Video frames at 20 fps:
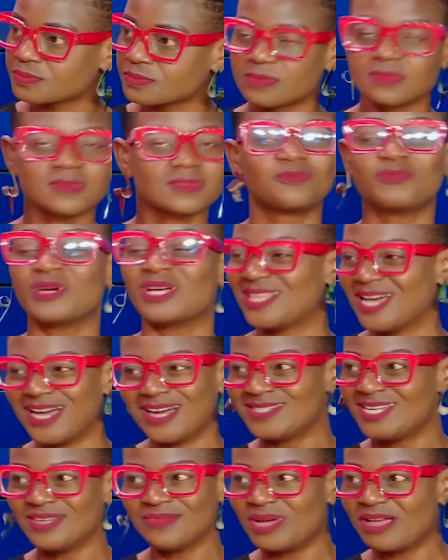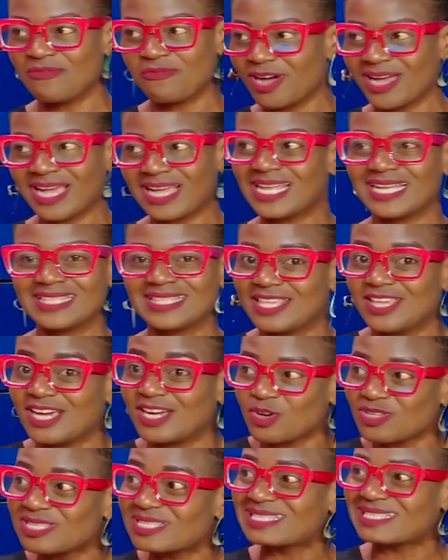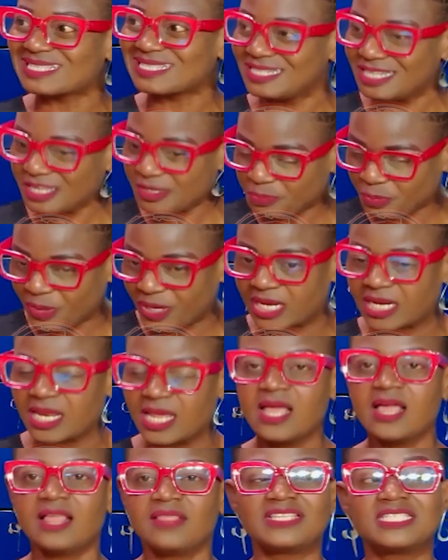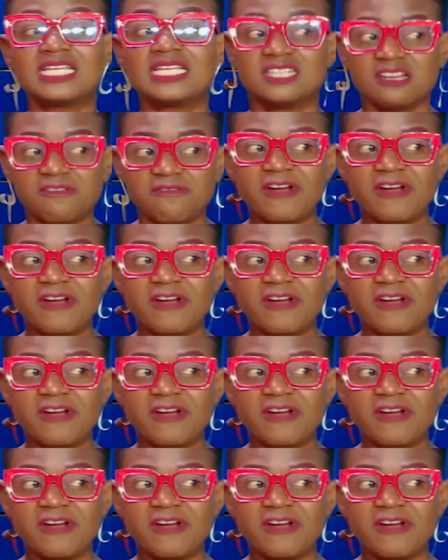Whether on the bed or whether you're not sleeping. There's a difference